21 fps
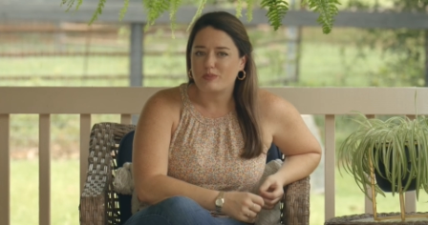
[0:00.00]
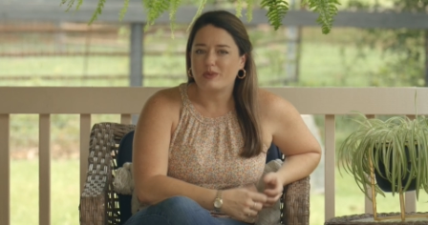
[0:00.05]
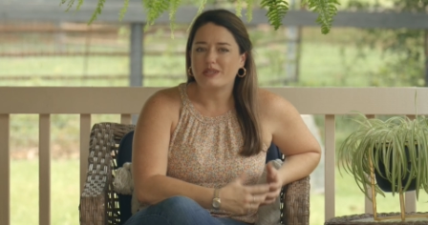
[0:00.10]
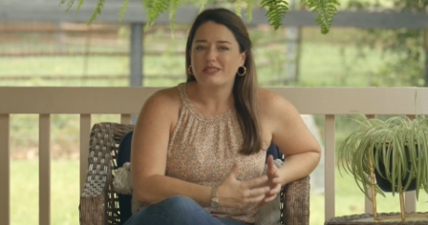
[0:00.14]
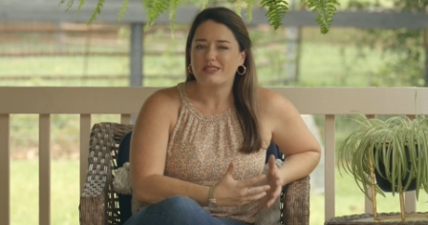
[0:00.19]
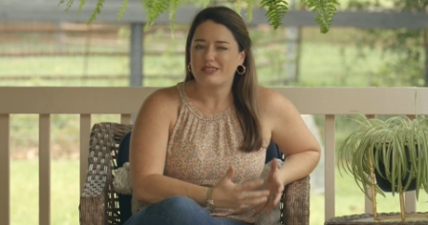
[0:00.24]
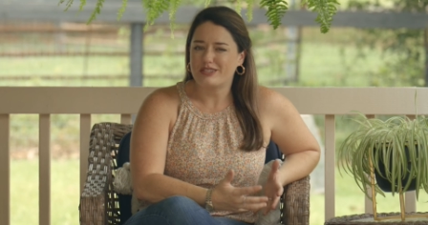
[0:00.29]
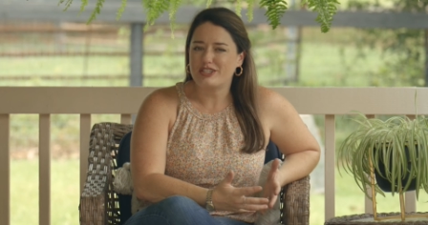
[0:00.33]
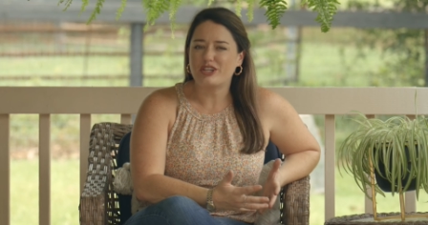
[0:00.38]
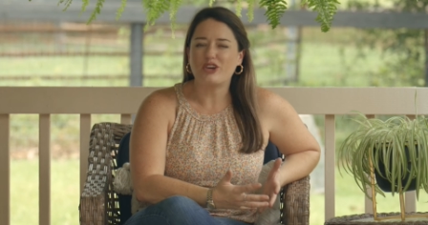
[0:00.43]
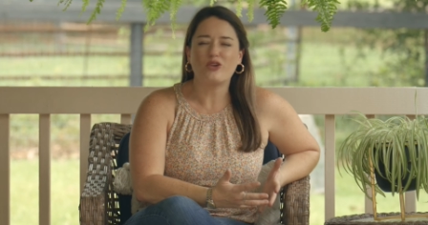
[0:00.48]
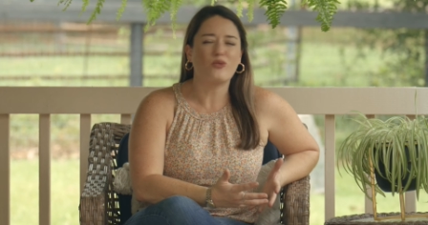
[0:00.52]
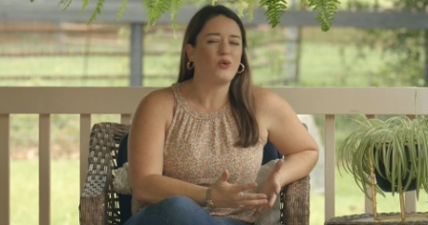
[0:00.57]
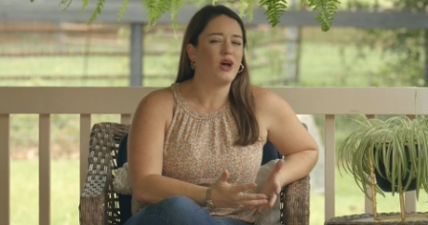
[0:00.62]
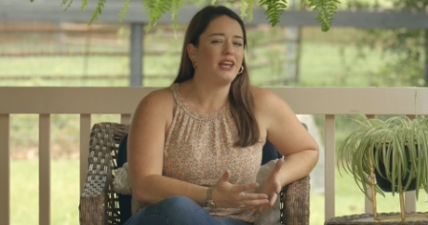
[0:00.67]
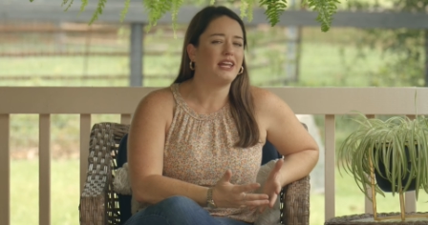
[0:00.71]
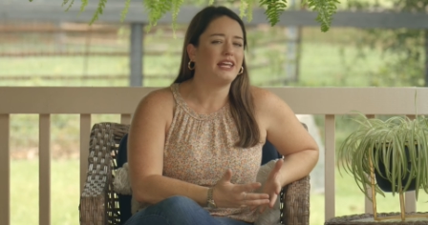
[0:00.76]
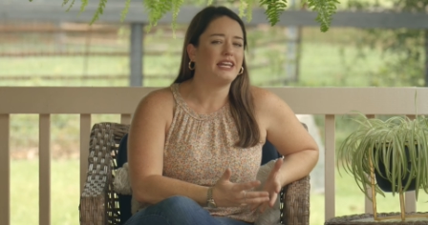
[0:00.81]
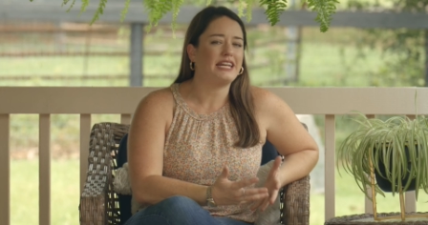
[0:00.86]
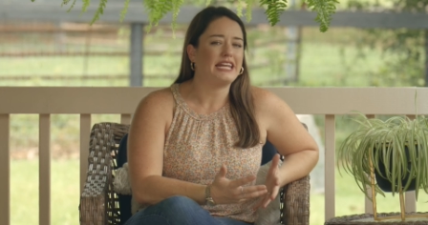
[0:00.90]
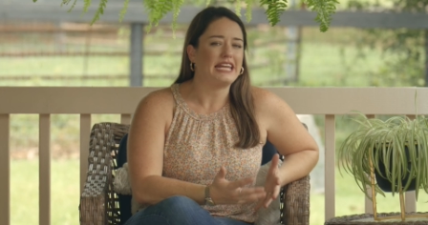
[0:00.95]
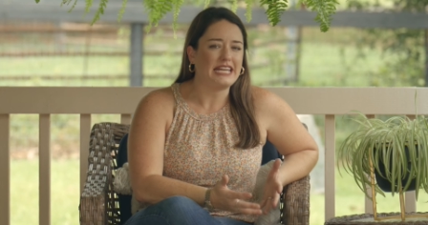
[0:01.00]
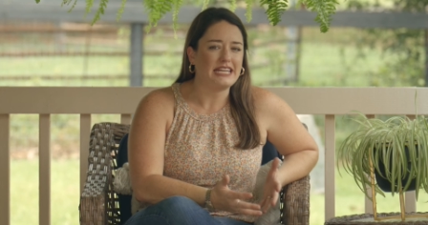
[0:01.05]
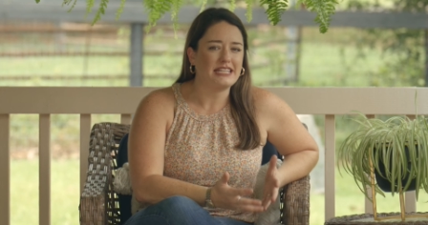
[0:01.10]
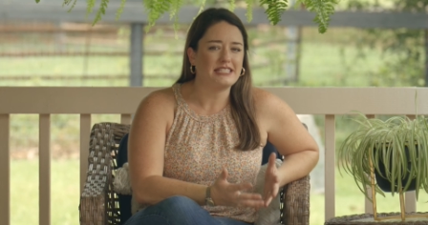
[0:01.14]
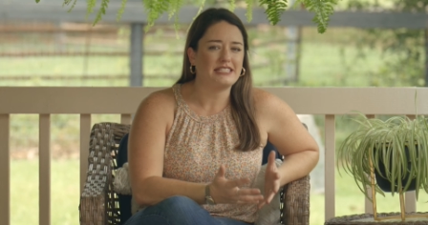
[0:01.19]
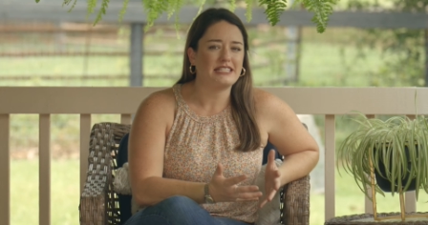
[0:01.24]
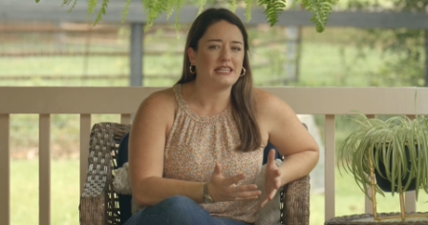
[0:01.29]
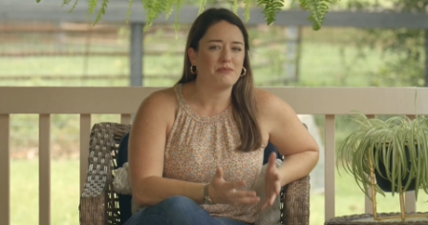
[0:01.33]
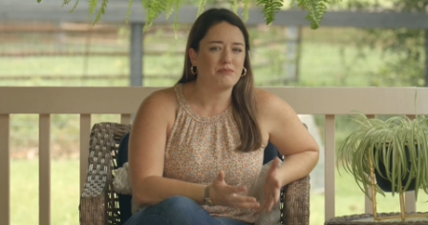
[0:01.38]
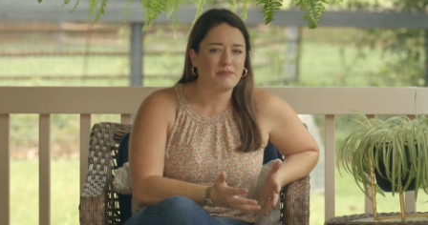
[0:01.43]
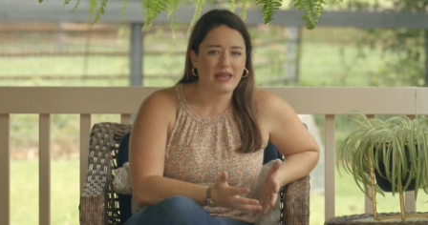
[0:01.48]
but still want an
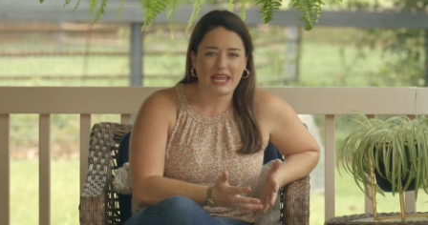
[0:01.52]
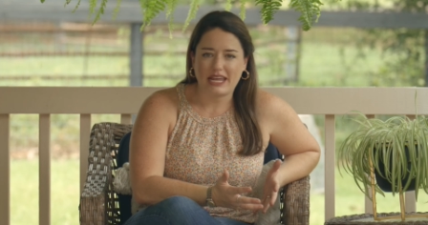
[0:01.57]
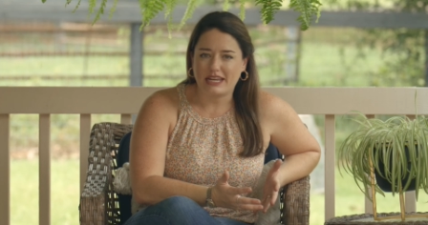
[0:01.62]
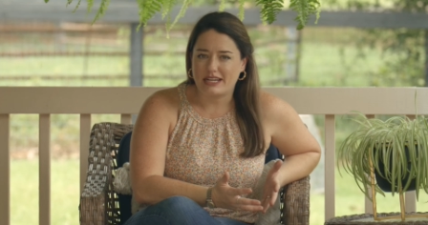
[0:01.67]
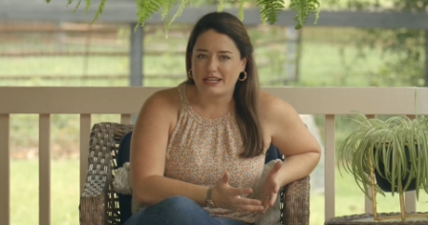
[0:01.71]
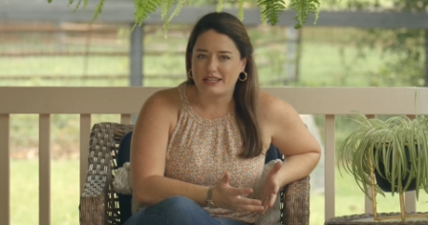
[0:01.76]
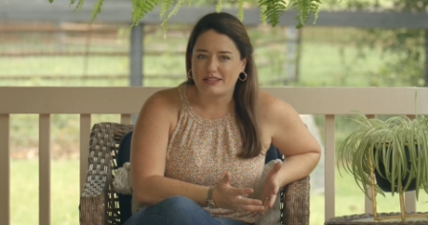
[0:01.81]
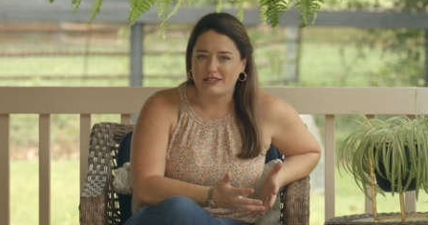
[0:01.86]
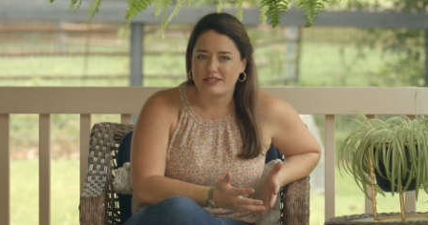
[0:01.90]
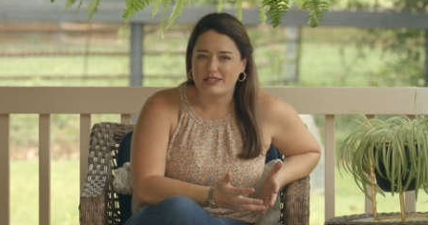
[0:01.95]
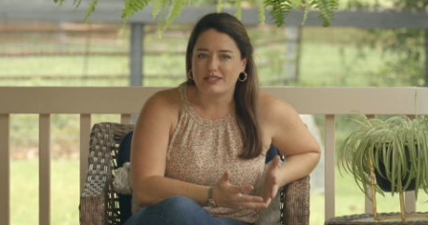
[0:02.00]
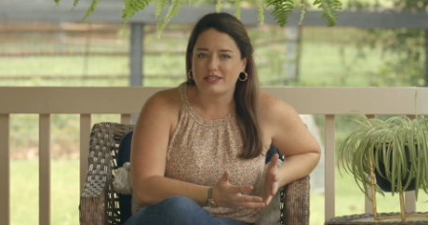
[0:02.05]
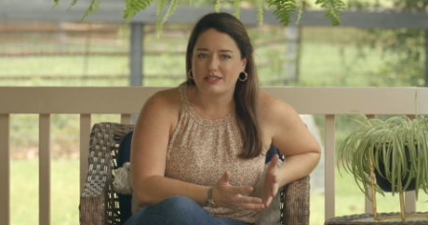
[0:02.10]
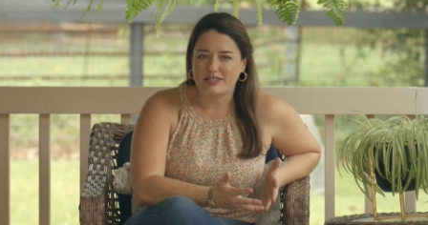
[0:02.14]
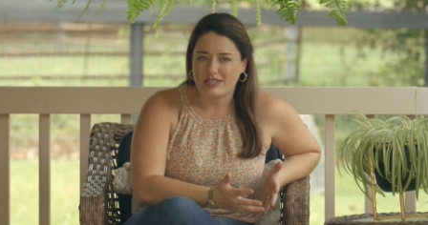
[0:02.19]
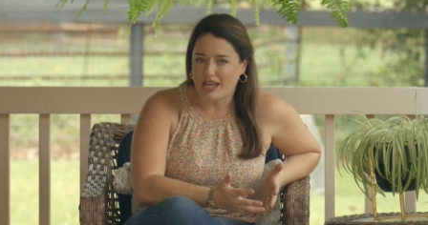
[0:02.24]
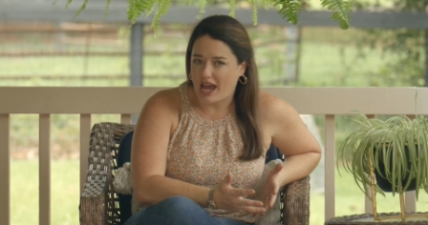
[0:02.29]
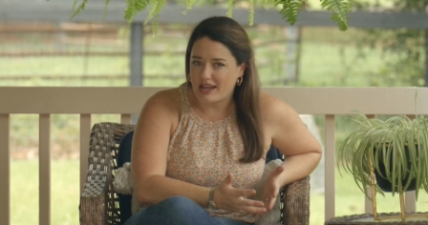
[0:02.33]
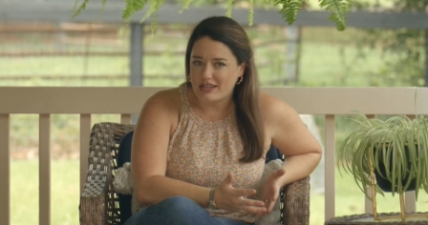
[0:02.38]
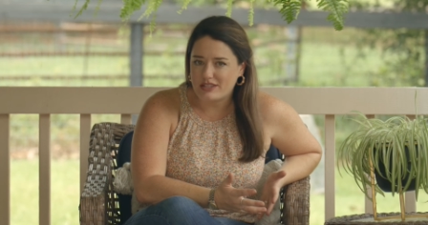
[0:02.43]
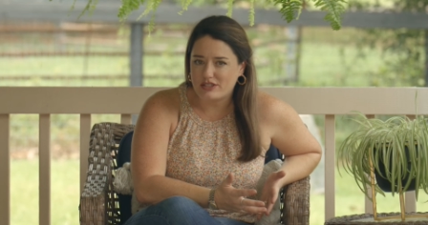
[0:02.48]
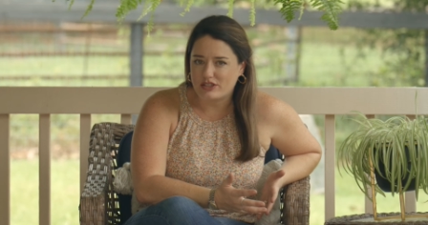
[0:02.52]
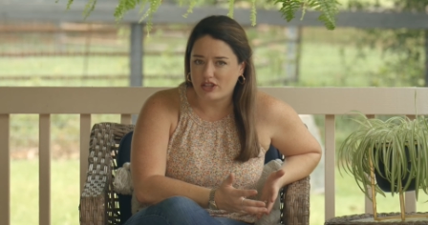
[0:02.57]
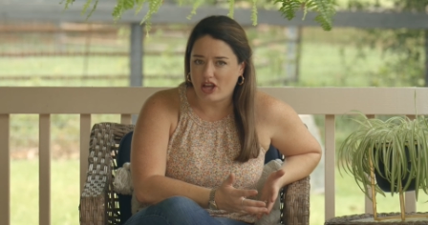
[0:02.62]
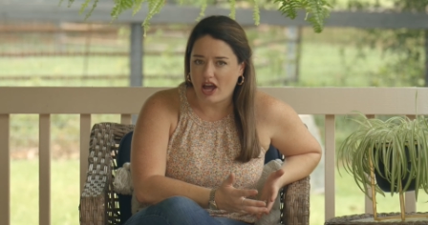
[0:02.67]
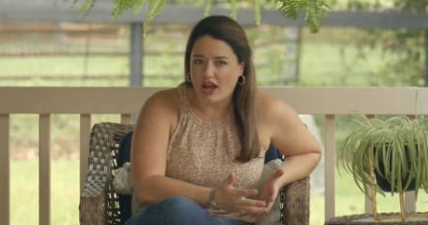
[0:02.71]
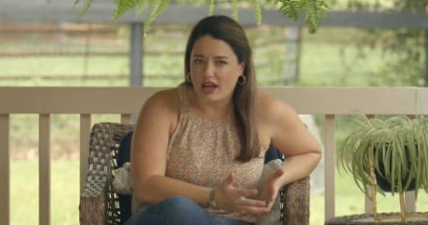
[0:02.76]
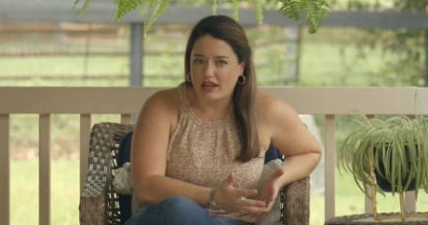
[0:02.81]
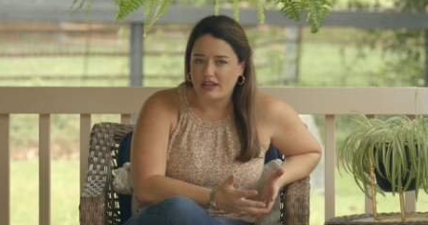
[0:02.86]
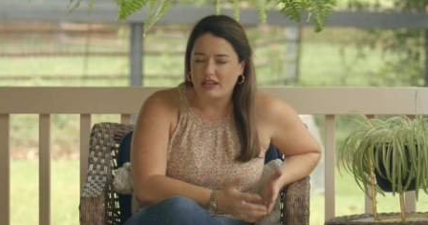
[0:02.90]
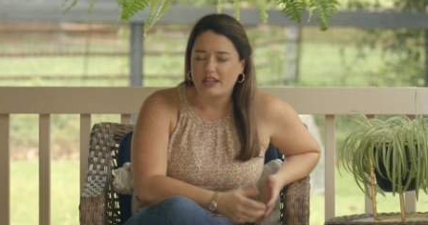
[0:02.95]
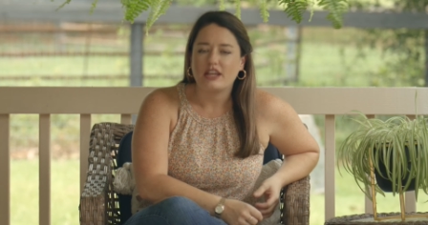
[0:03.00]
easy maintenance size
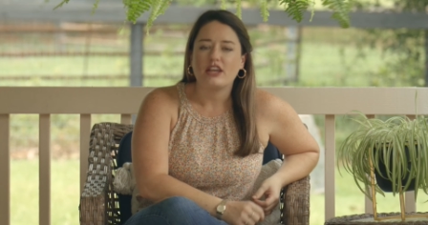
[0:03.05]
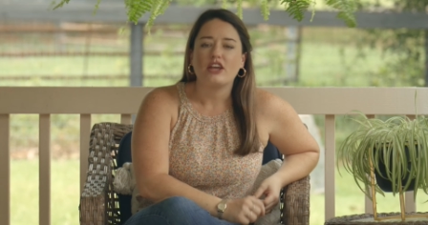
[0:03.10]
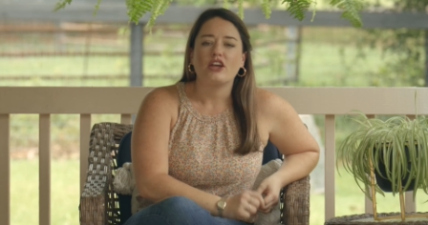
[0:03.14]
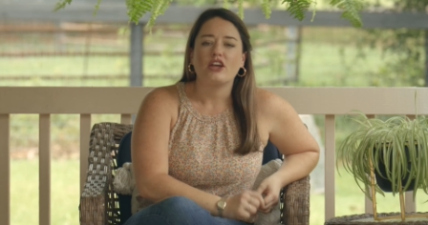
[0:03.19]
lot,